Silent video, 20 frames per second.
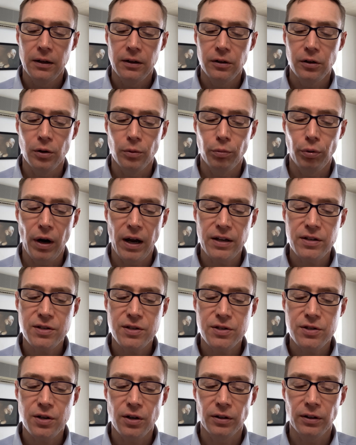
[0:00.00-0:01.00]
Your
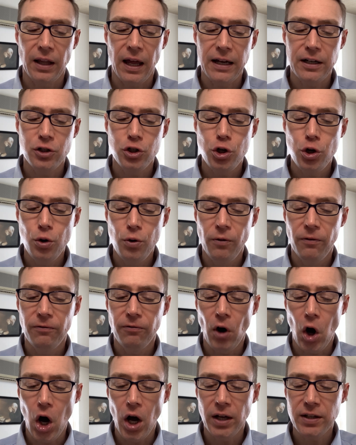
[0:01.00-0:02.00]
breasts are like two
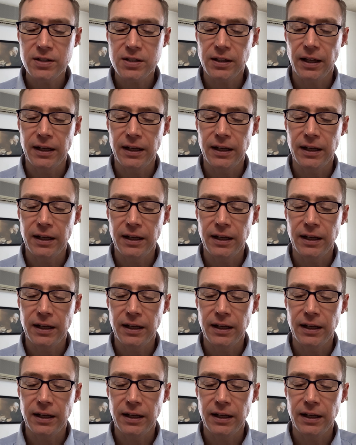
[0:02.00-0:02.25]
fawns,